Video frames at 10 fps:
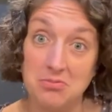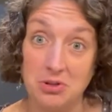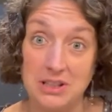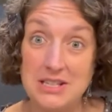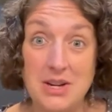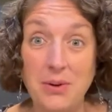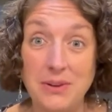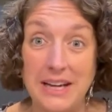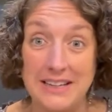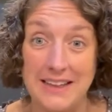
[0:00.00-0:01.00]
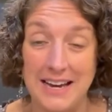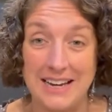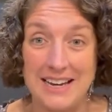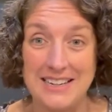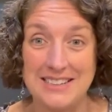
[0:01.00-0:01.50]
really don't like that
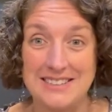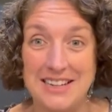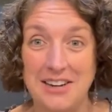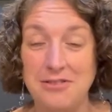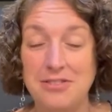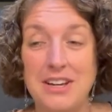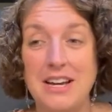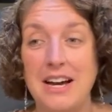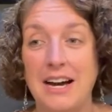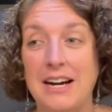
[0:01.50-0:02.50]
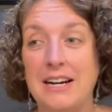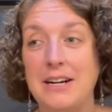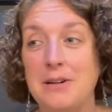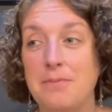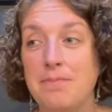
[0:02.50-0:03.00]
kind of stuff.
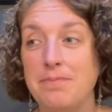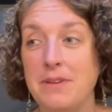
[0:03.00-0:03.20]
I